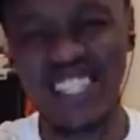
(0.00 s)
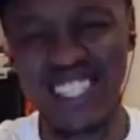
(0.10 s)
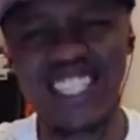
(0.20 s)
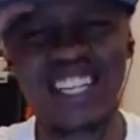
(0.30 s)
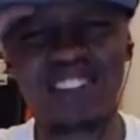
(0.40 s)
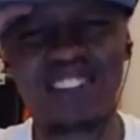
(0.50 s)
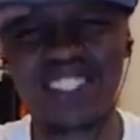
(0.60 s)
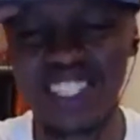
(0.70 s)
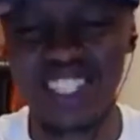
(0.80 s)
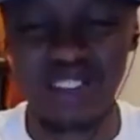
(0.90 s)
You said that
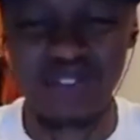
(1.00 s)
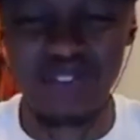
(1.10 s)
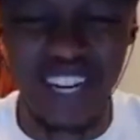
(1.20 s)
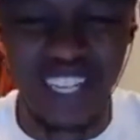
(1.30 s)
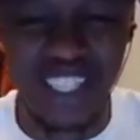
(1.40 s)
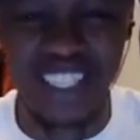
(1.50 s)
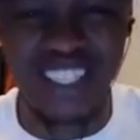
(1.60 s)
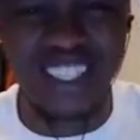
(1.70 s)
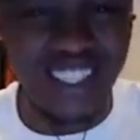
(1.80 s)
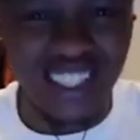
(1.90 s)
with such
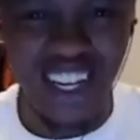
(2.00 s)
conviction.